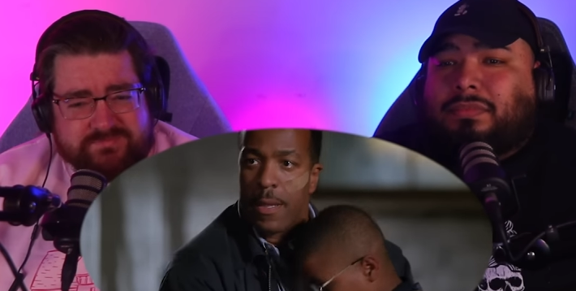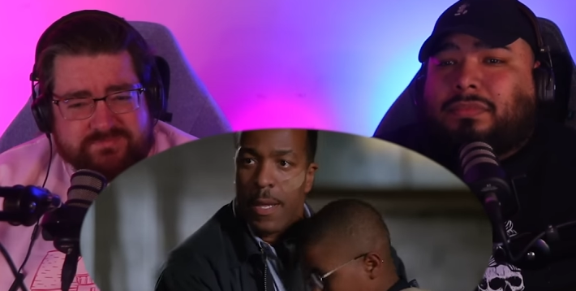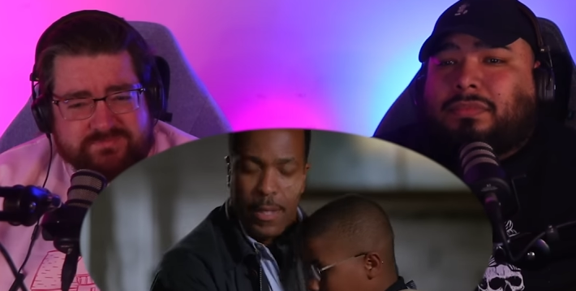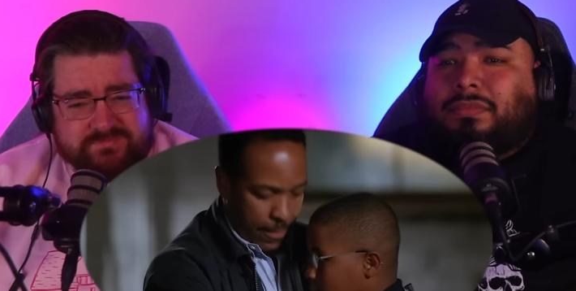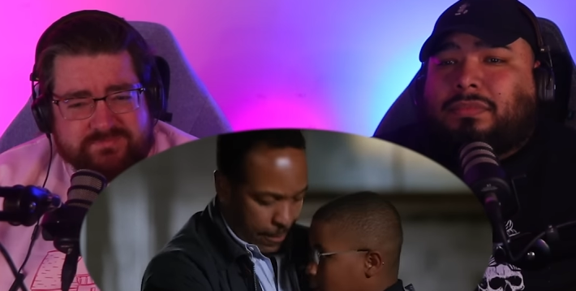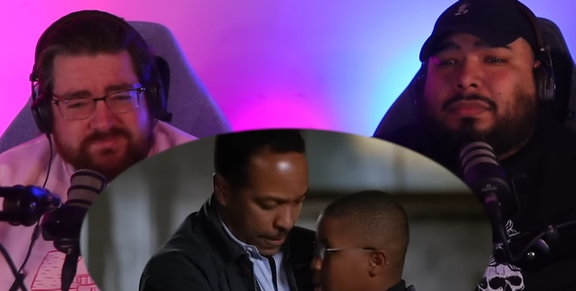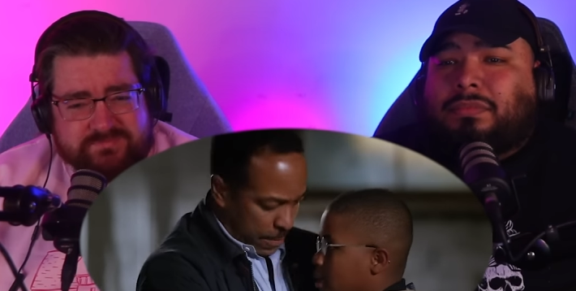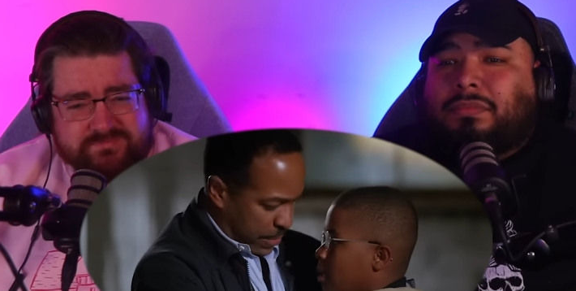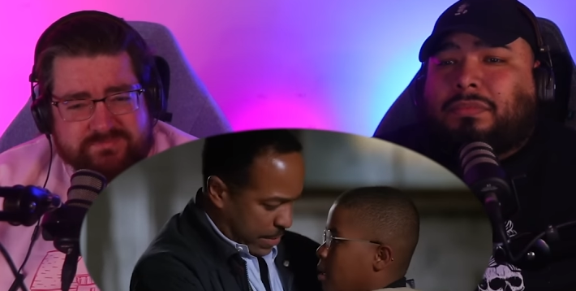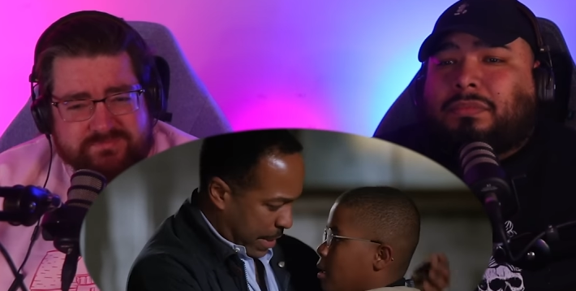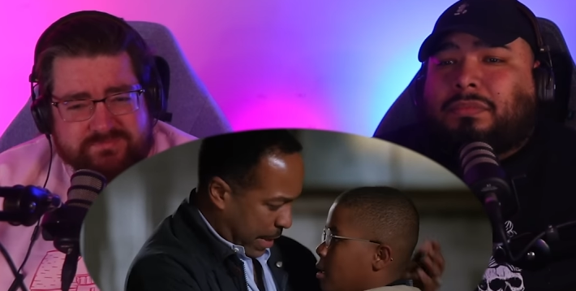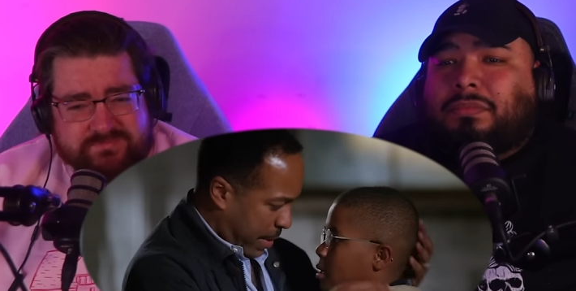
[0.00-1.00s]
Speaker 1: Thank you for
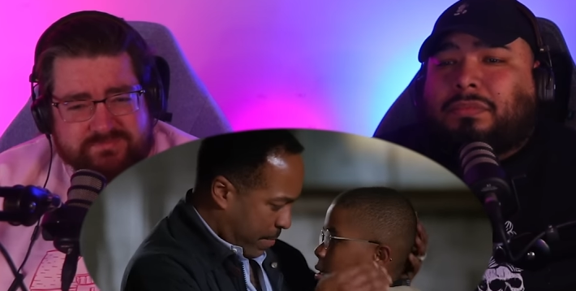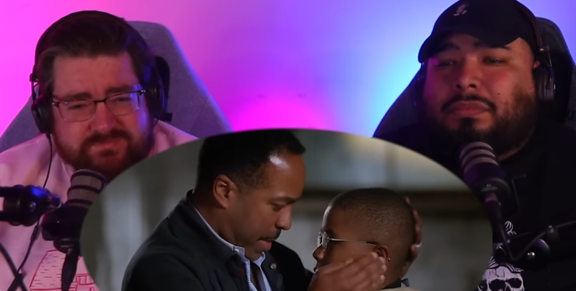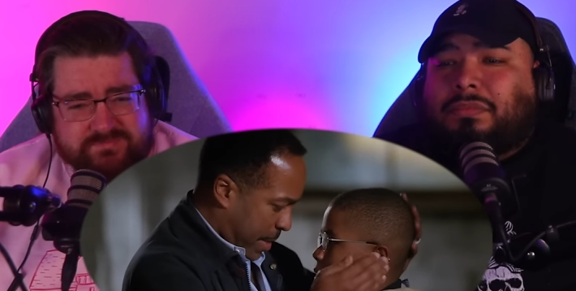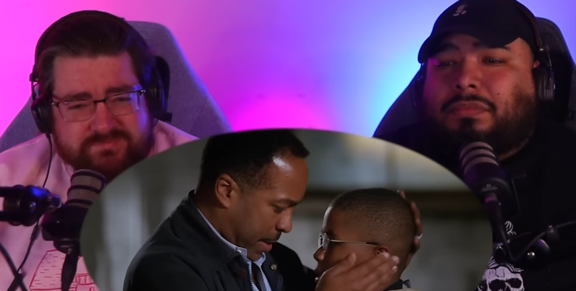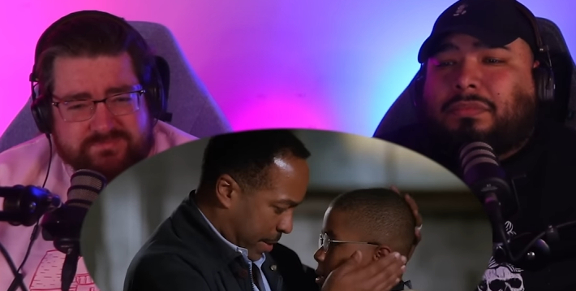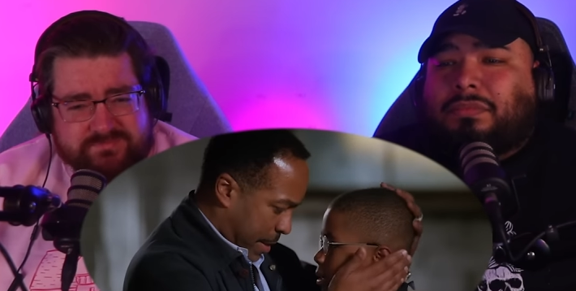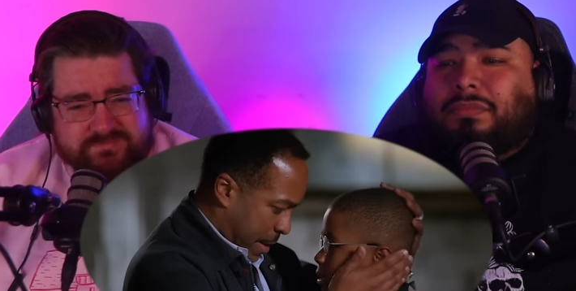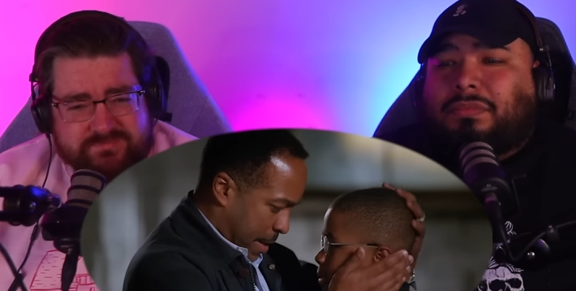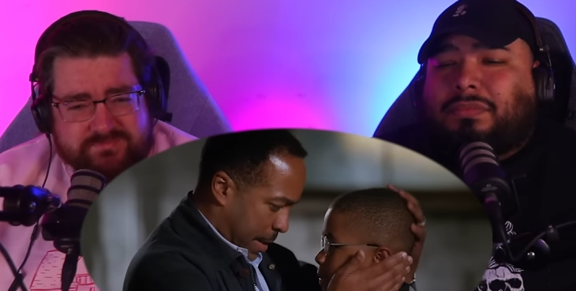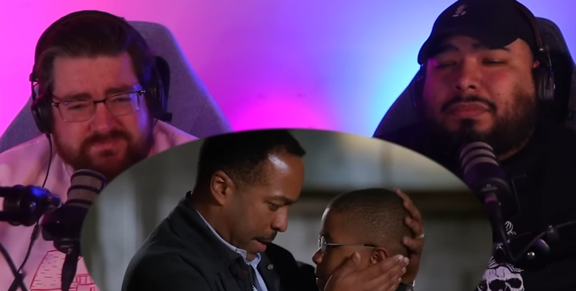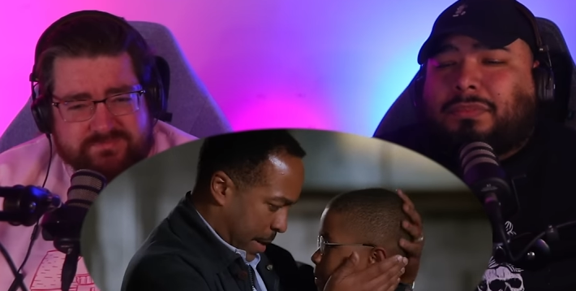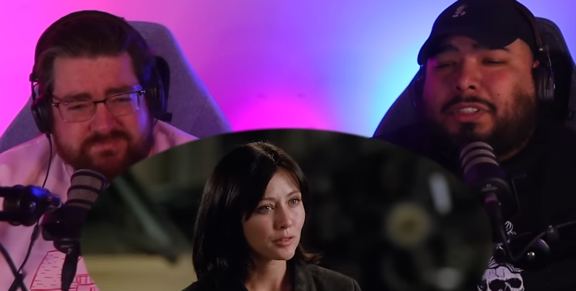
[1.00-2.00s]
protecting my son.
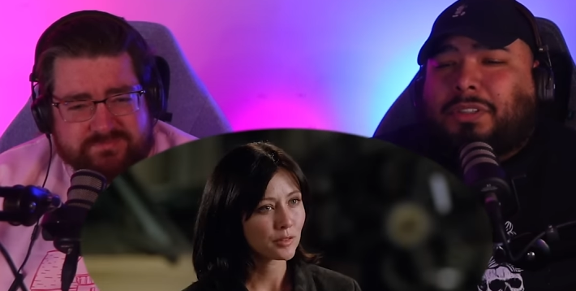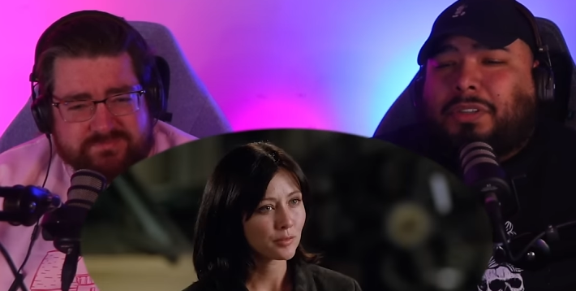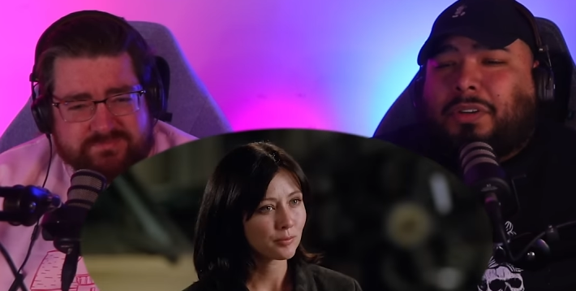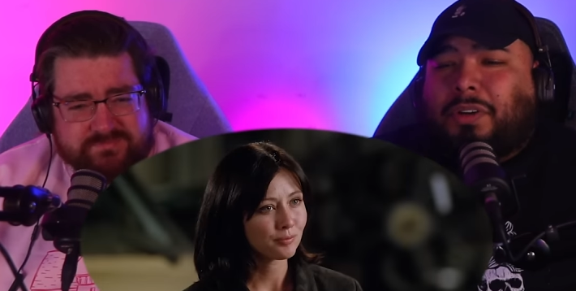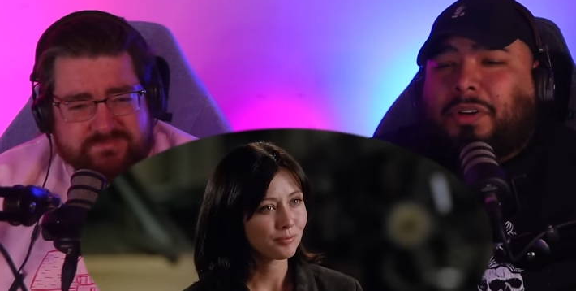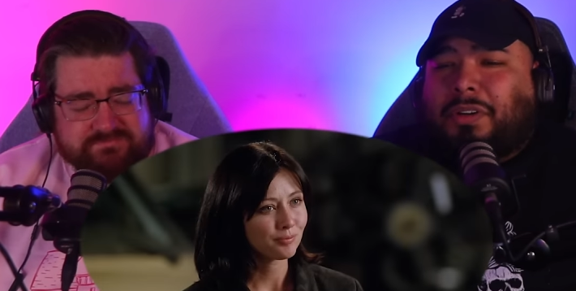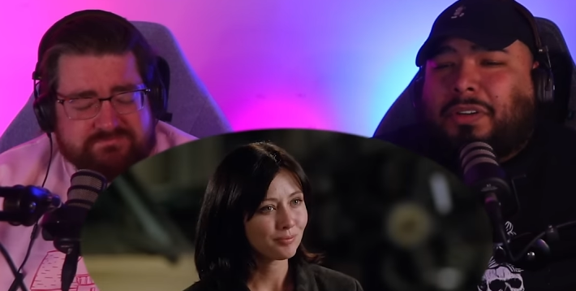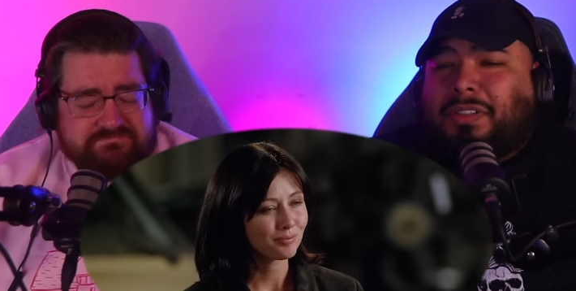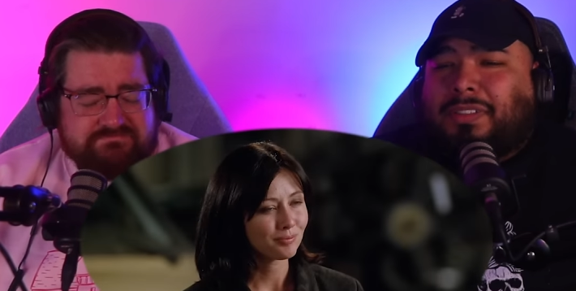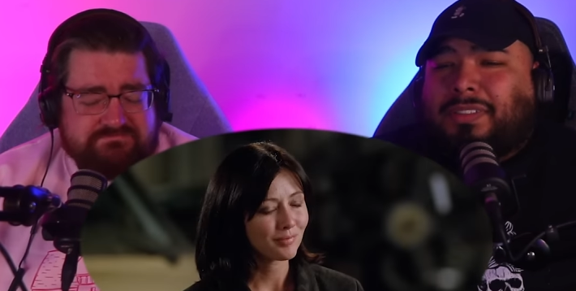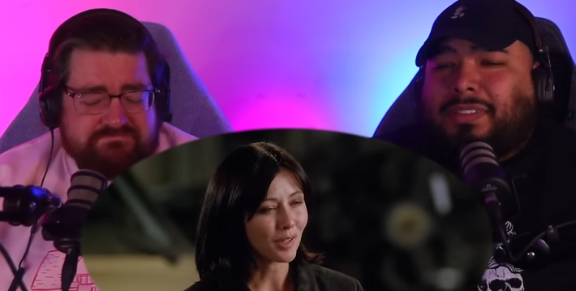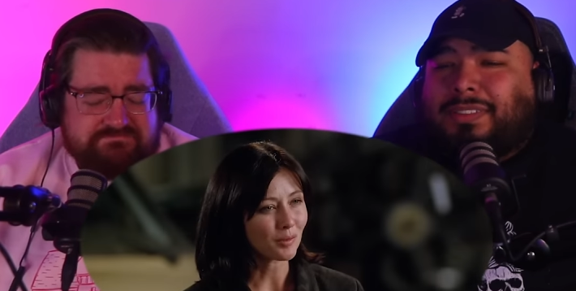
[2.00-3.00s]

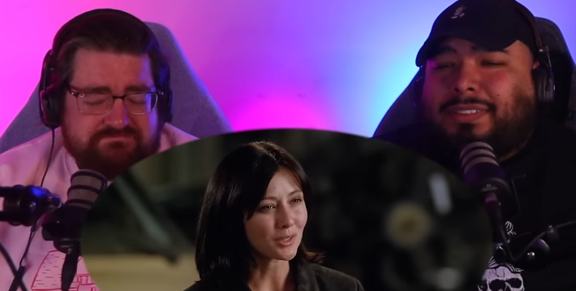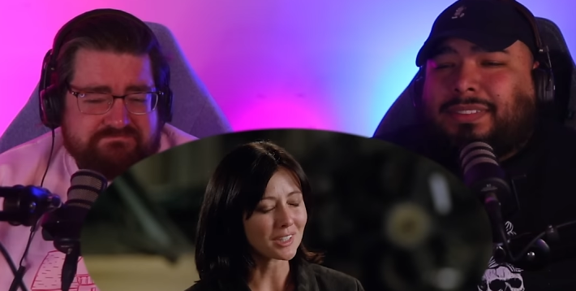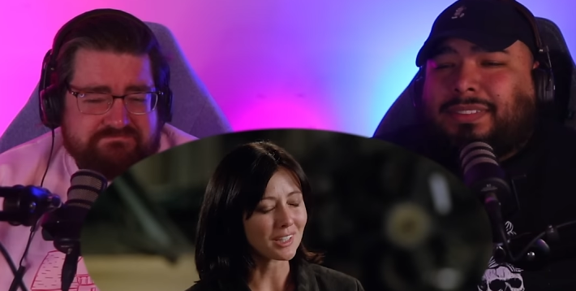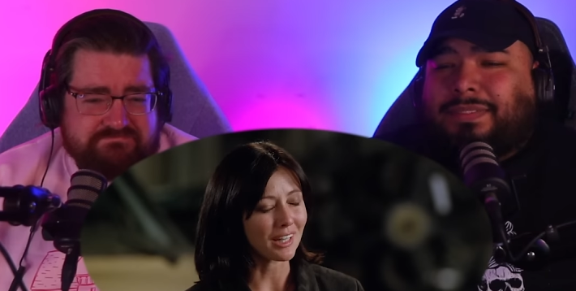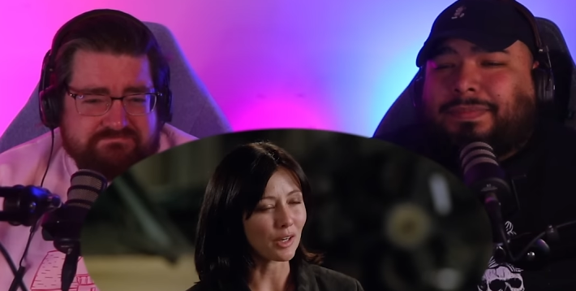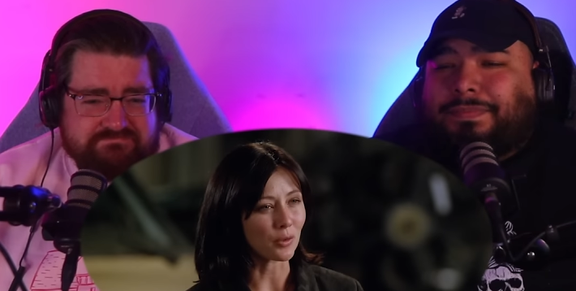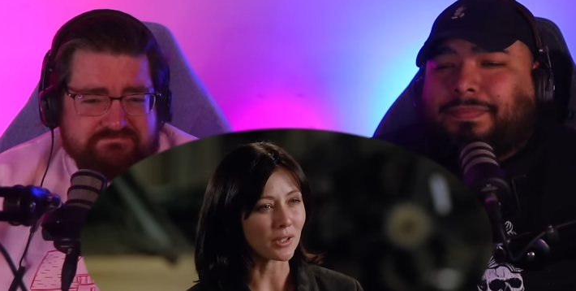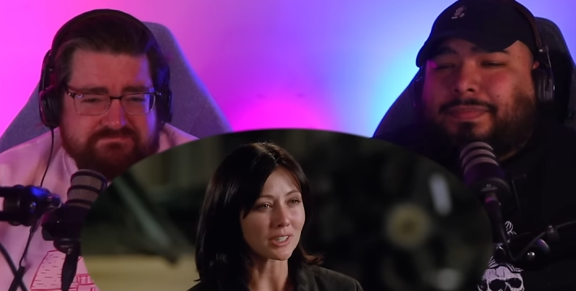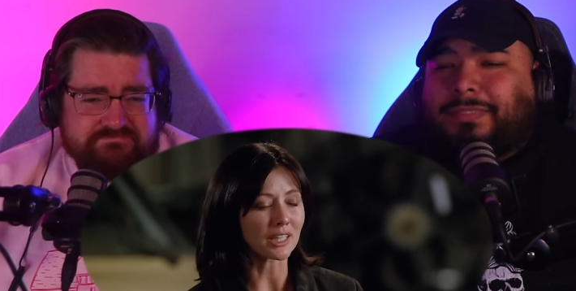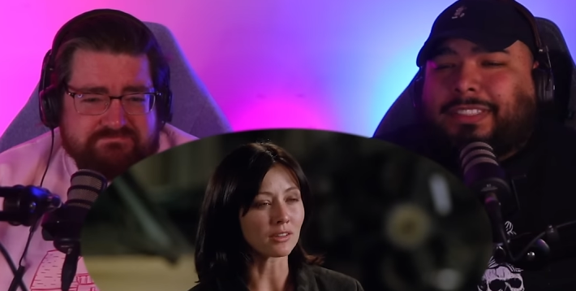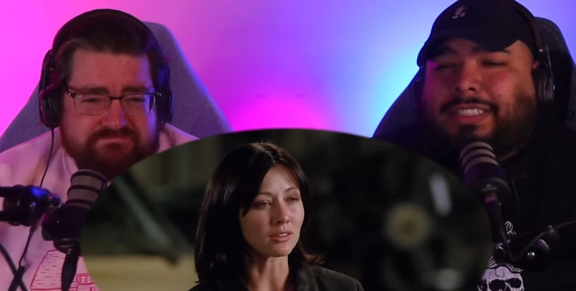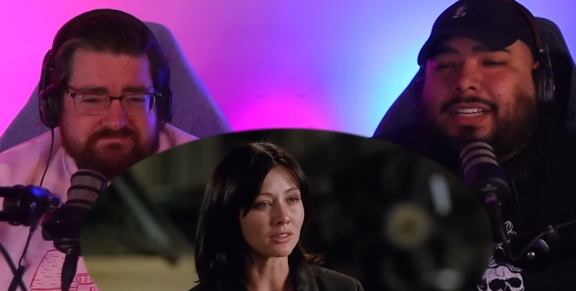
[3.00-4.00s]
I'm just glad it worked out.